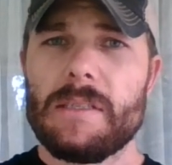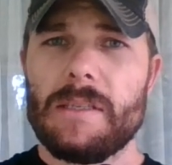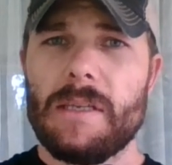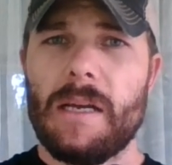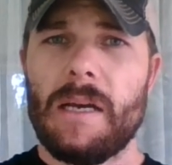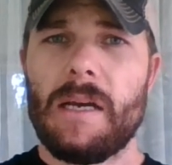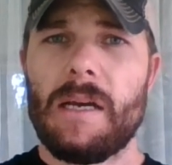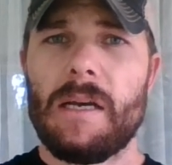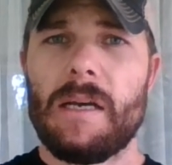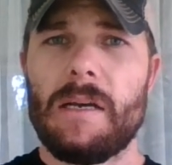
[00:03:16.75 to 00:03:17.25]

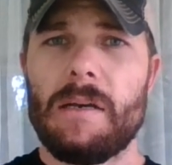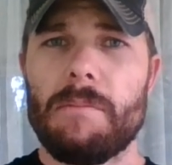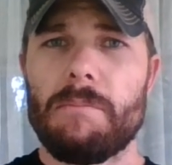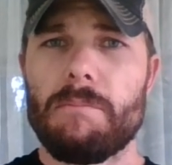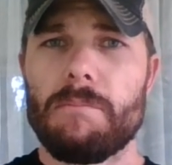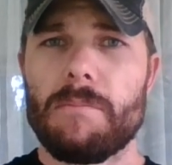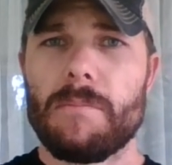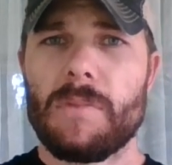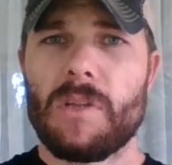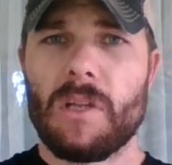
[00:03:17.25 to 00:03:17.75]

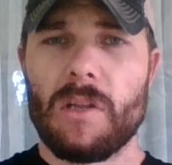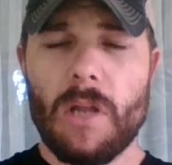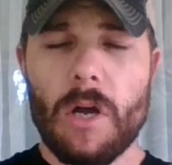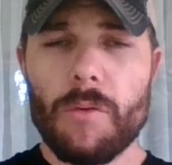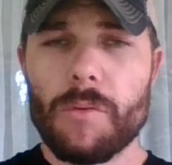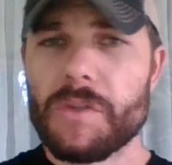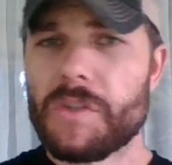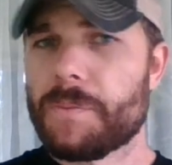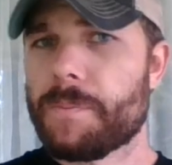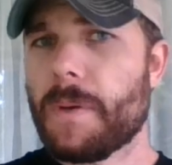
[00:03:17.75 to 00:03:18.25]
um, the
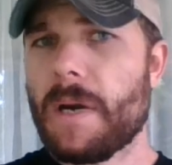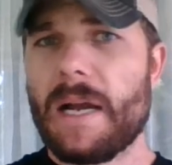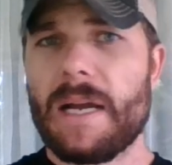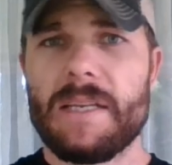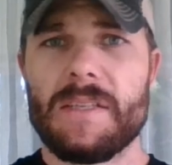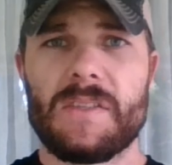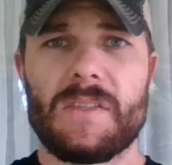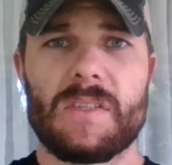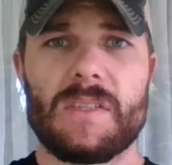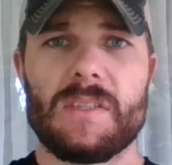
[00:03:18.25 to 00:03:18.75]
lowest
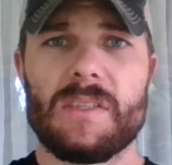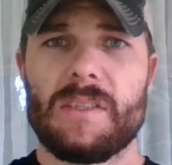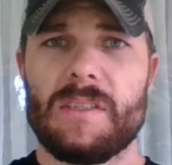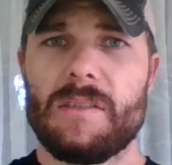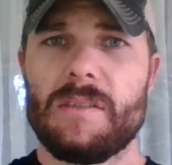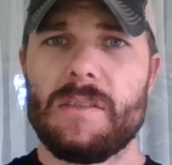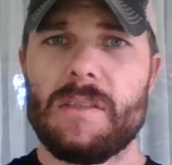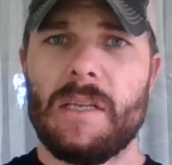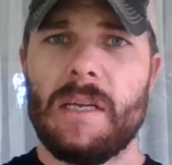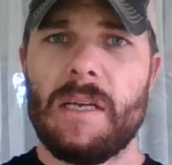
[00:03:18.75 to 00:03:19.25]
priced
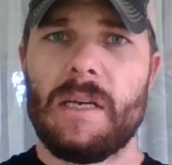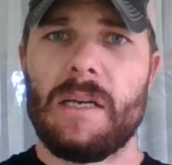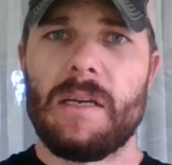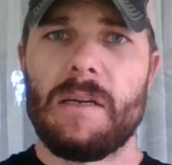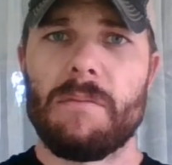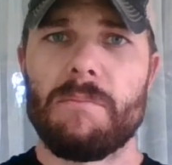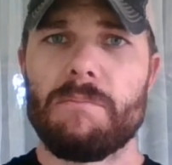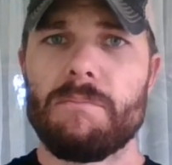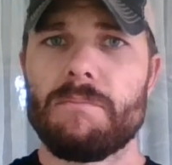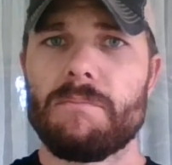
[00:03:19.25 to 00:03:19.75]

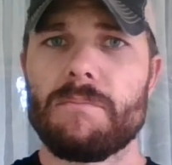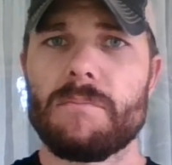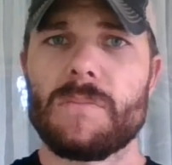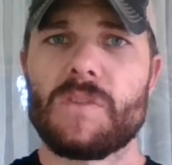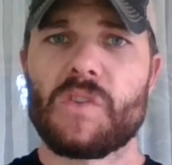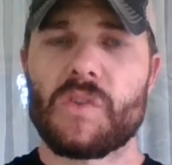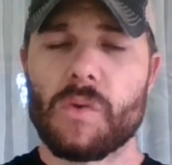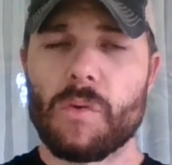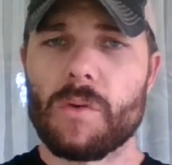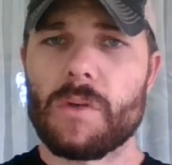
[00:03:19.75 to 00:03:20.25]
um,
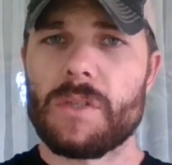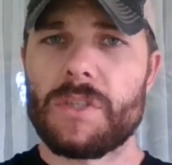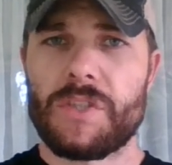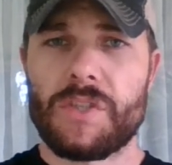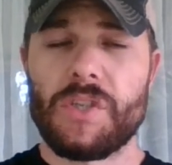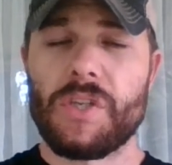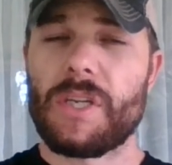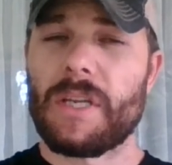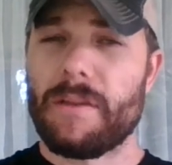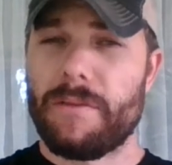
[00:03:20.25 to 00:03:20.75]
source
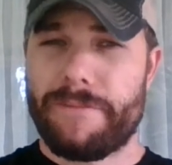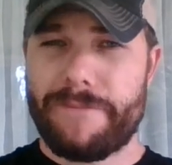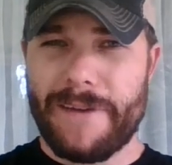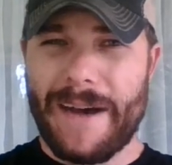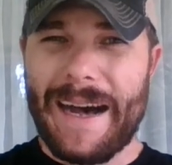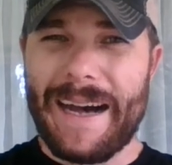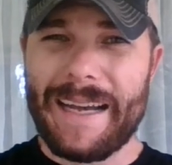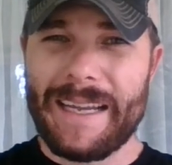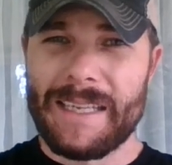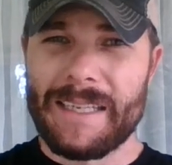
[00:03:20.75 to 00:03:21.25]
you can
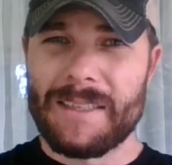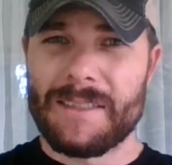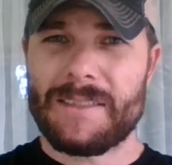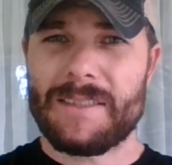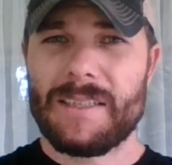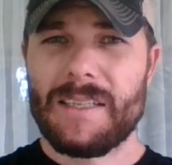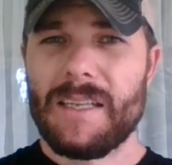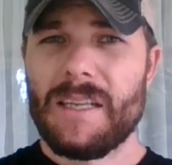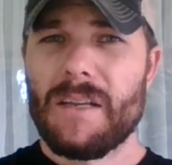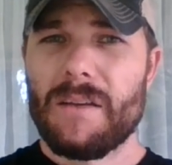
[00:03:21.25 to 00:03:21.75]
find
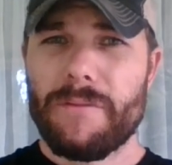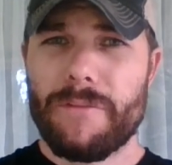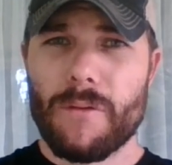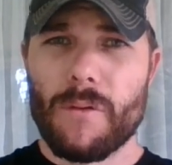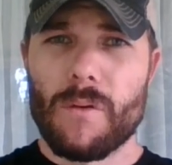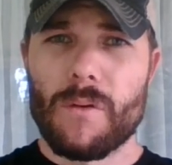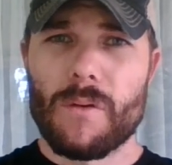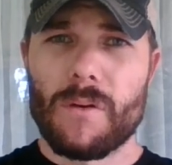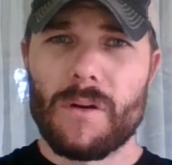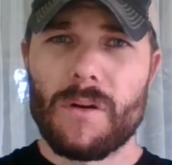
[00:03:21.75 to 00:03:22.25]

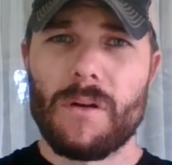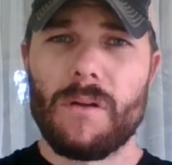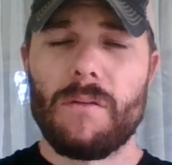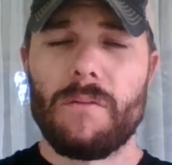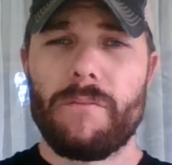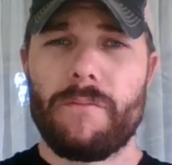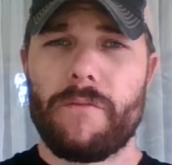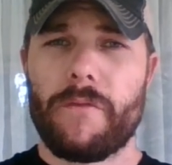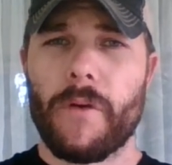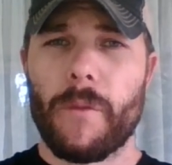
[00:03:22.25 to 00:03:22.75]
for
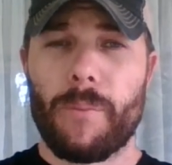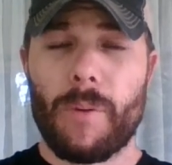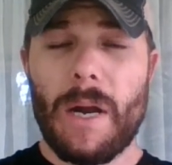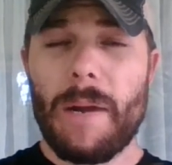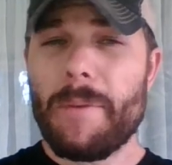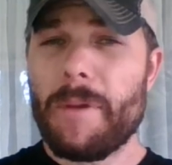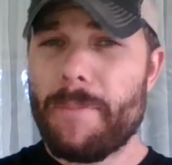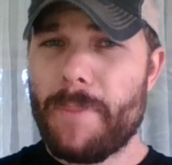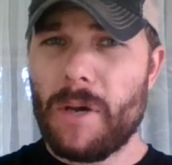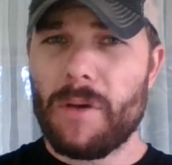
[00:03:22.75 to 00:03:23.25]
for
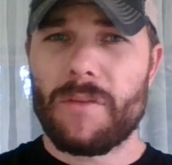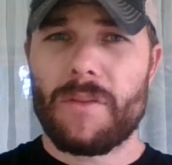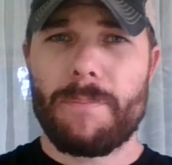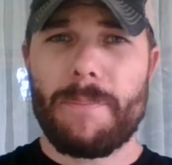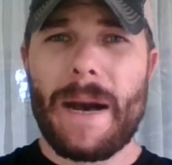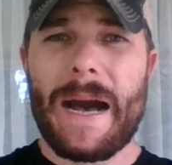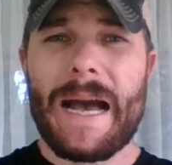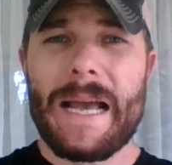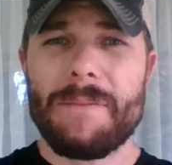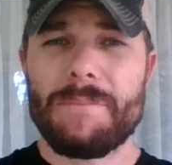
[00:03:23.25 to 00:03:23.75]
probably both
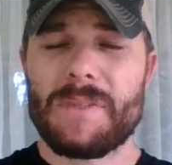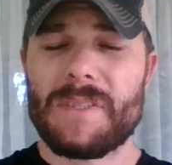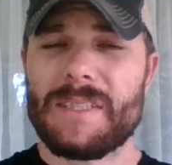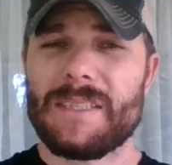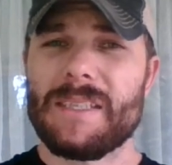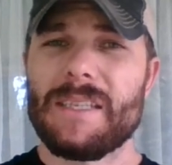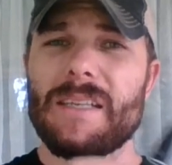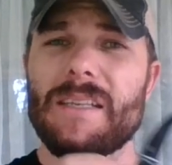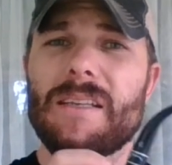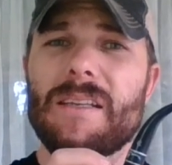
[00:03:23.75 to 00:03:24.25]
pipes